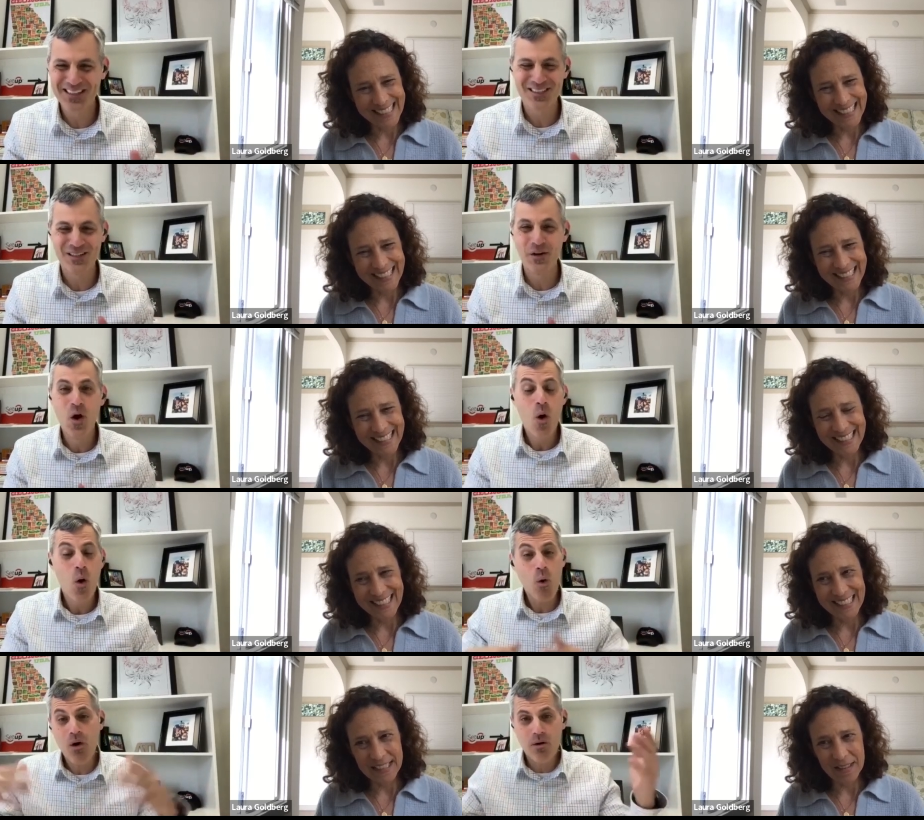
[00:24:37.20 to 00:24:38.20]
Speaker 1: lesson
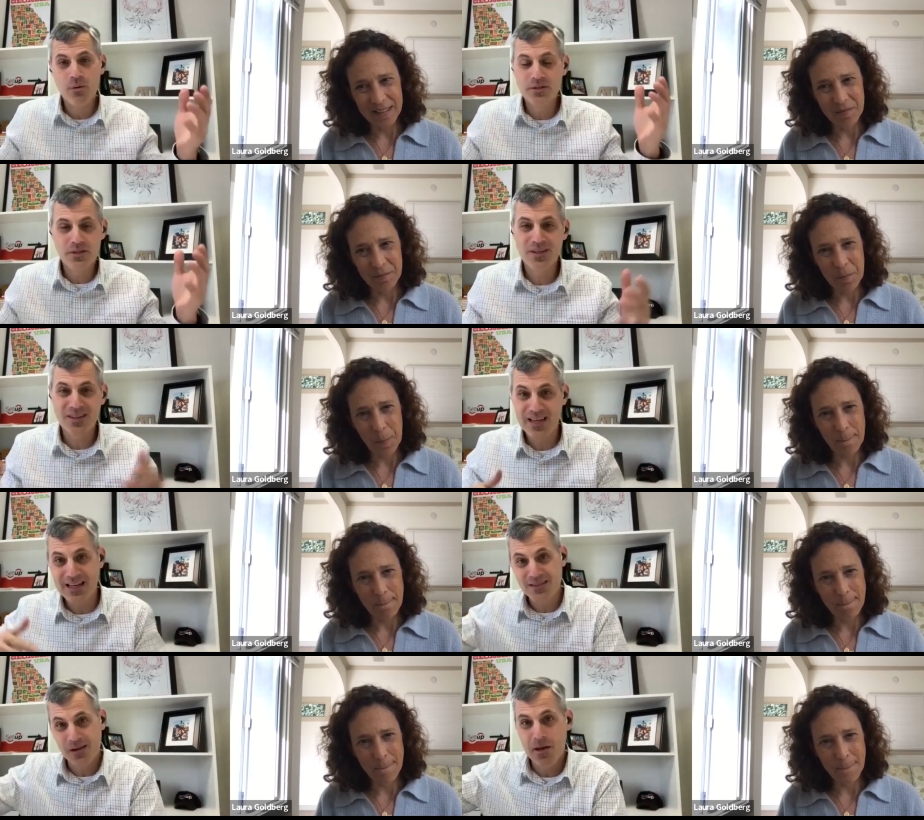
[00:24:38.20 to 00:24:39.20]
or it was a
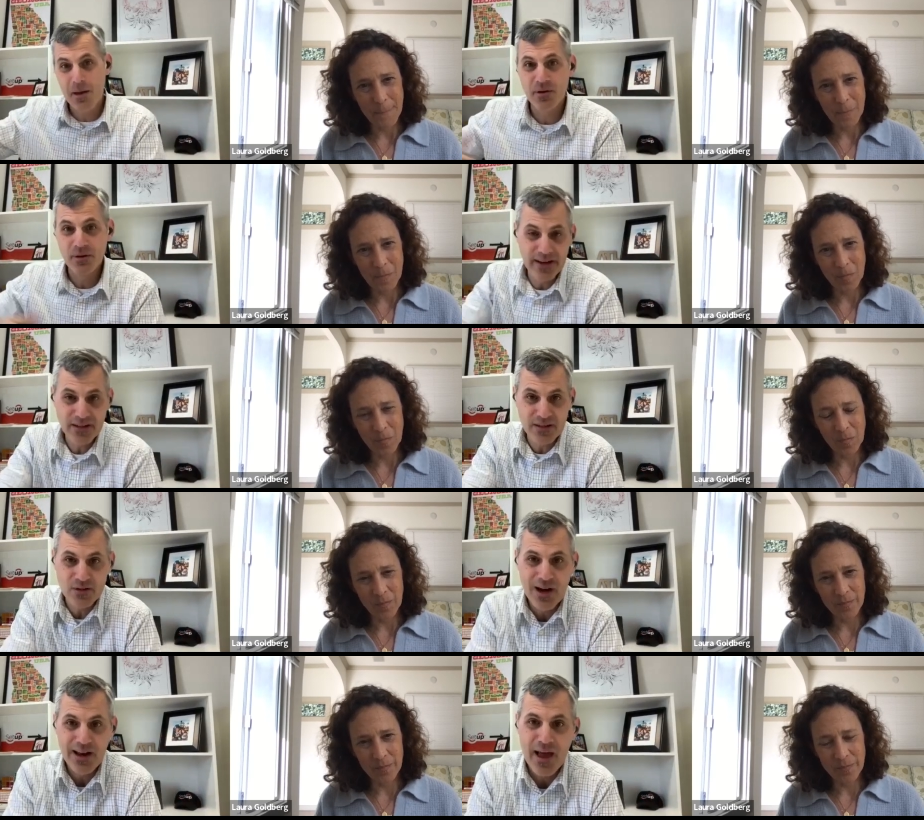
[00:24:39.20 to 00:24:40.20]
success that maybe you'd like to
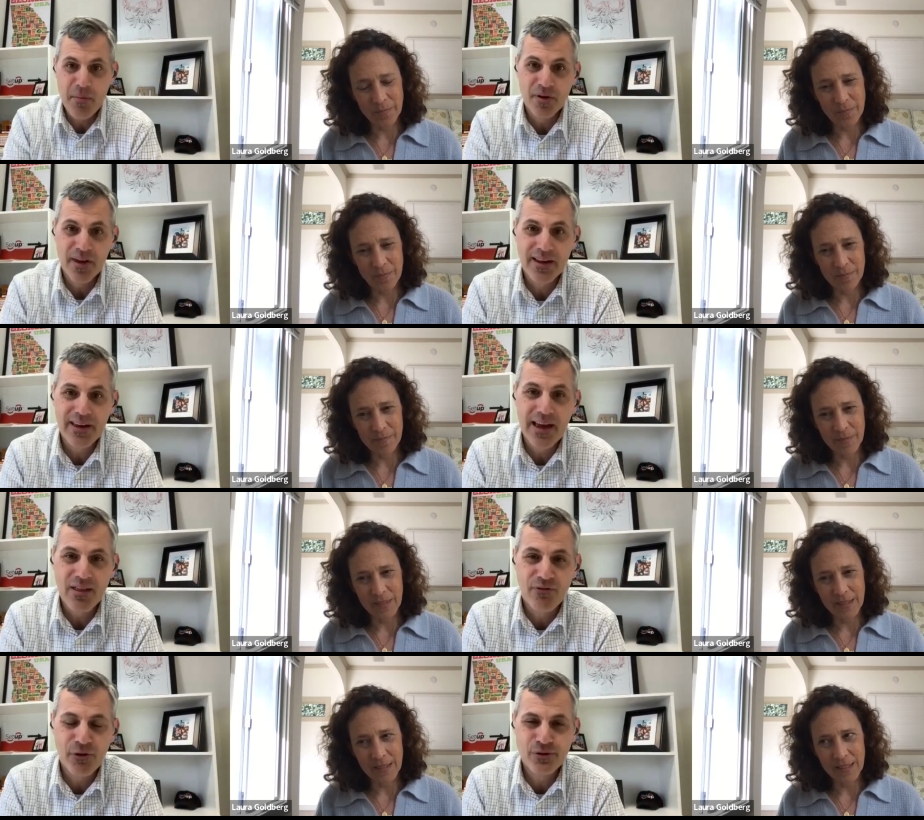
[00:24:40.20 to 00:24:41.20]
try to emulate again
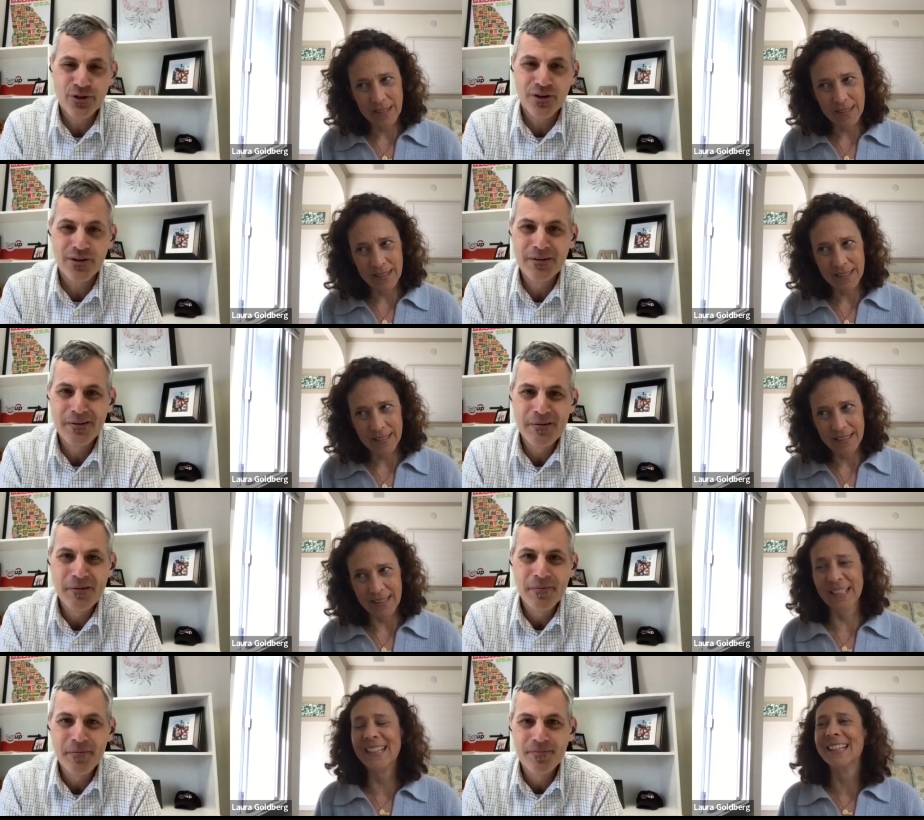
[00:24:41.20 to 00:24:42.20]
in the future
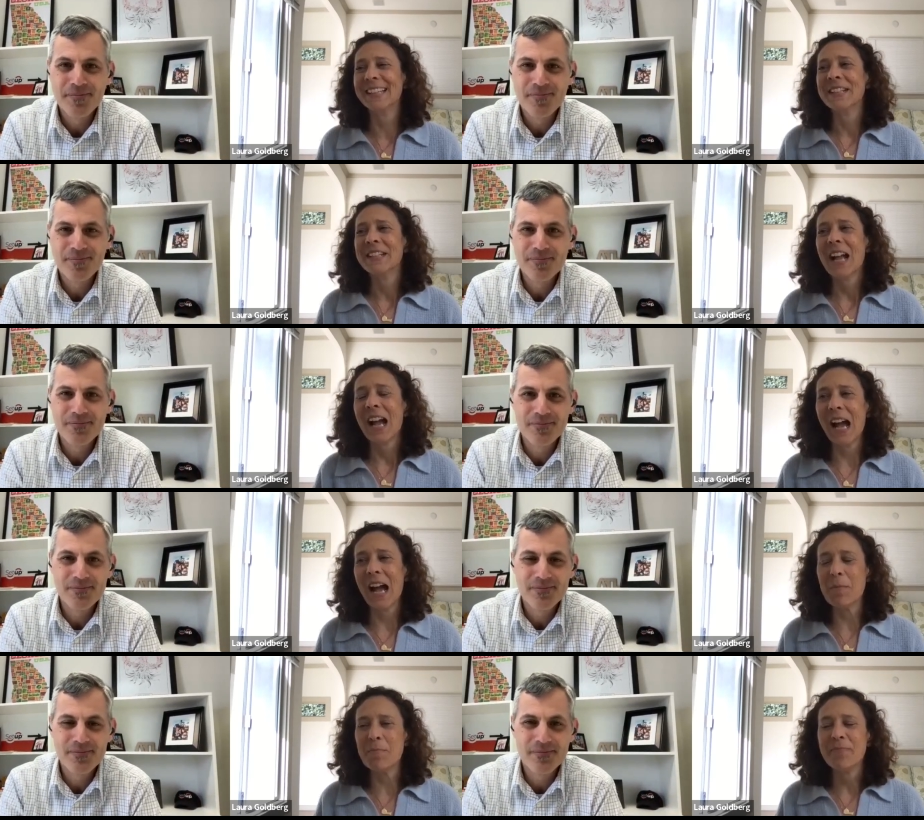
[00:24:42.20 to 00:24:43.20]

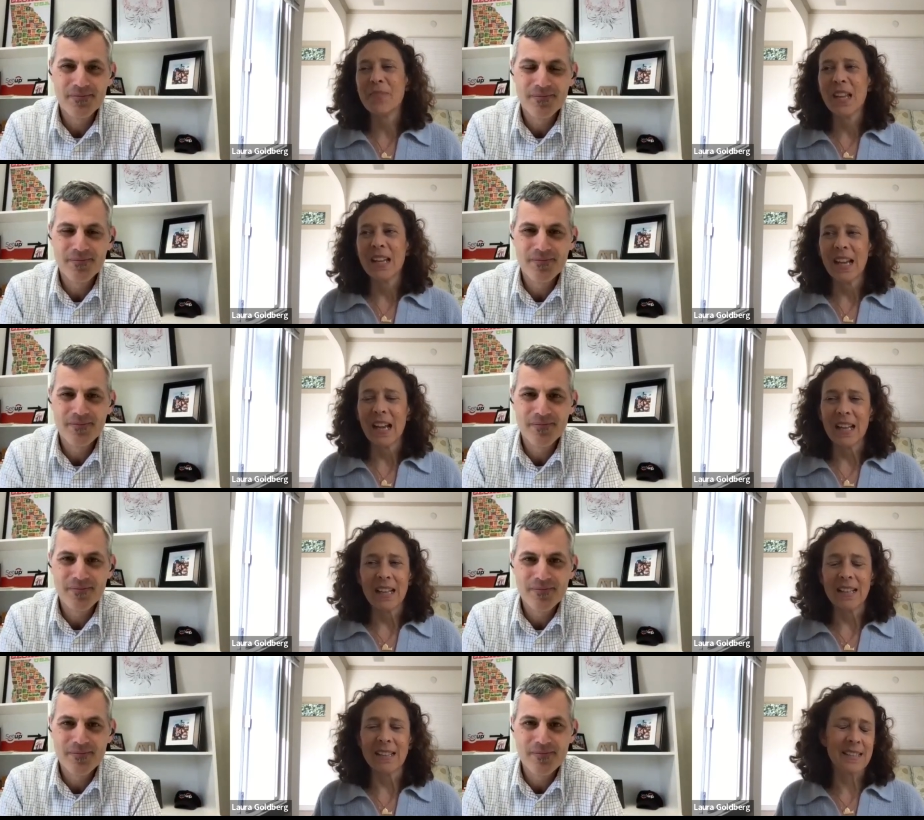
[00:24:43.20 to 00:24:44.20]
Speaker 2: um,
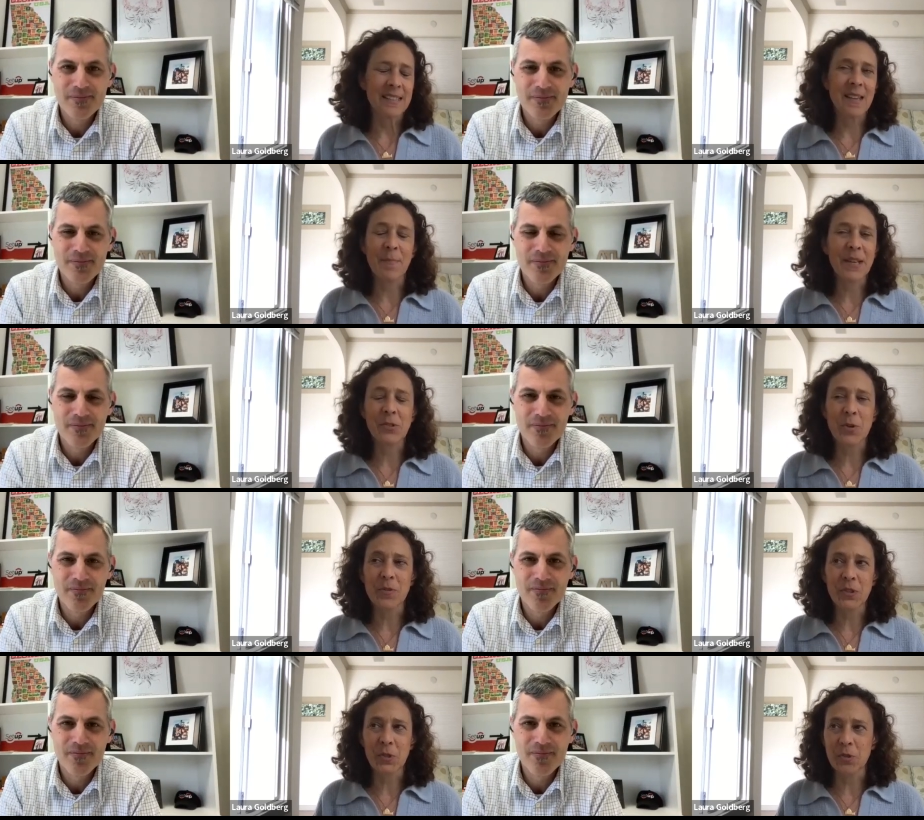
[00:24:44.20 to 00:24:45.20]
uh, something sort
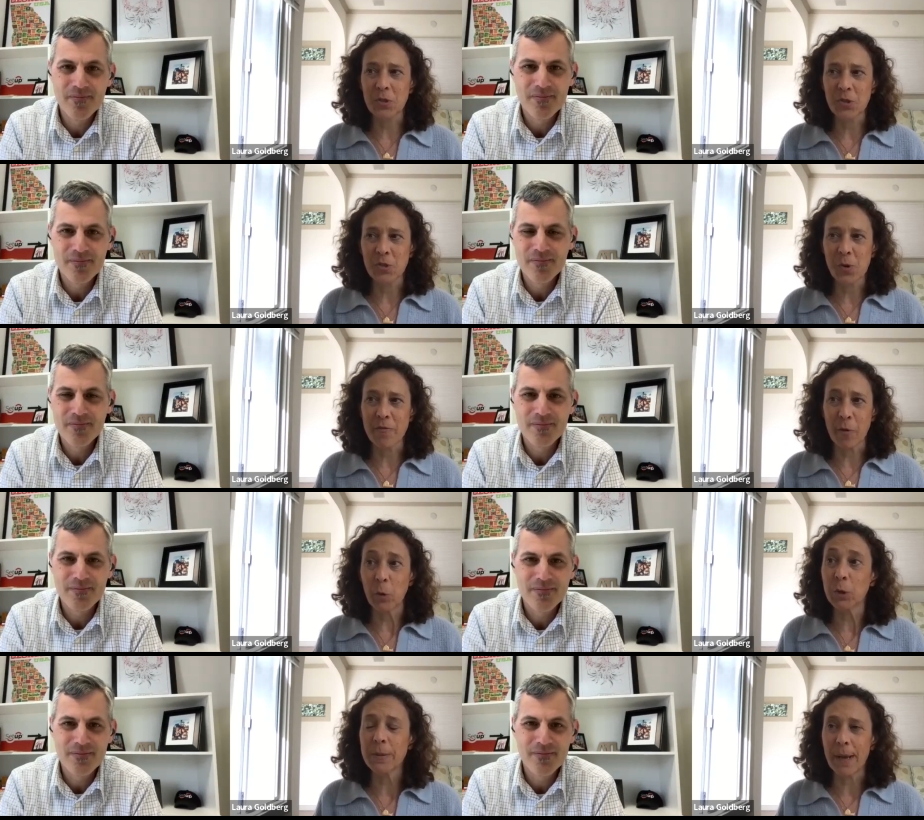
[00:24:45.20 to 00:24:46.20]
of so, sort of
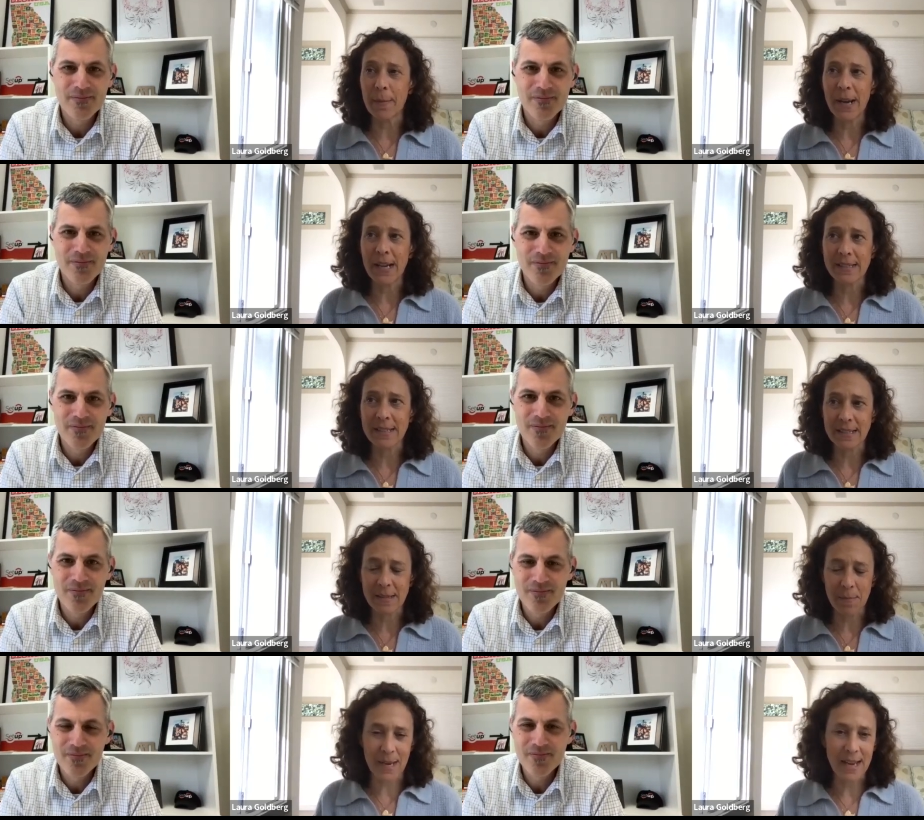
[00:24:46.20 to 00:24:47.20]
old in my past sticks
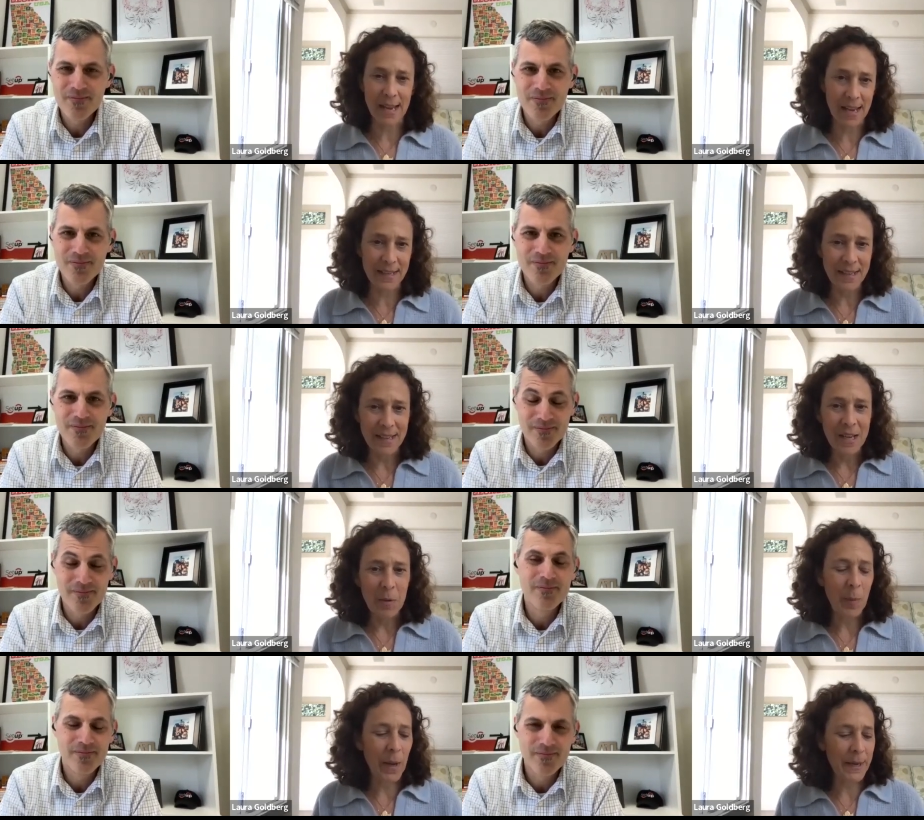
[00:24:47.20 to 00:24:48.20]
in my head
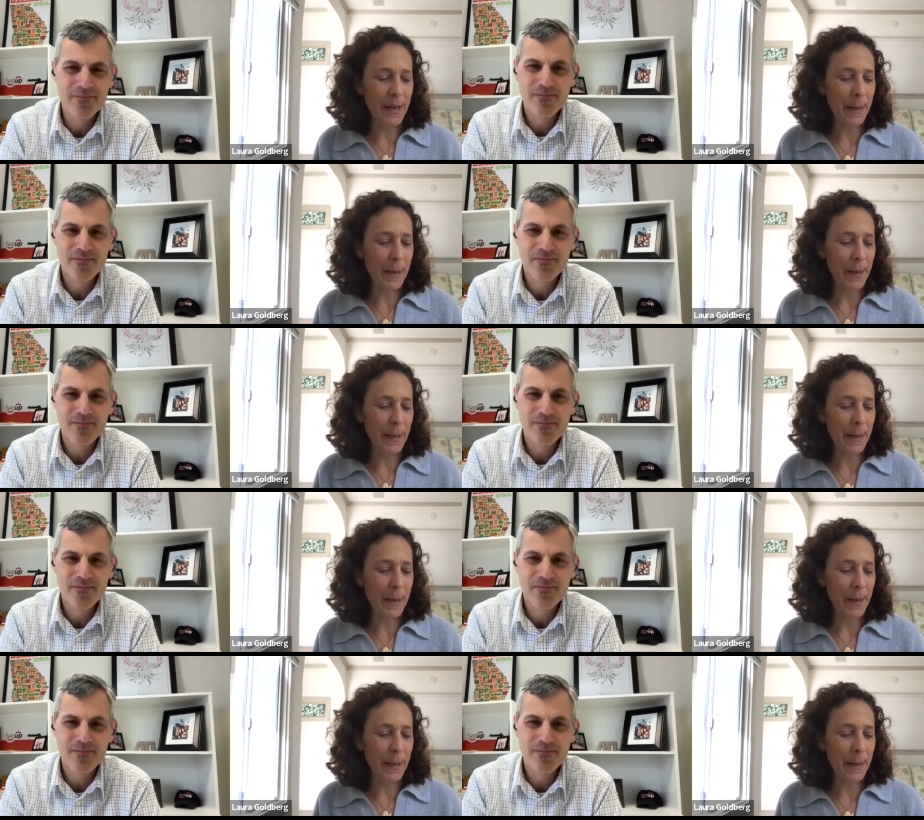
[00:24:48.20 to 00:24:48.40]
but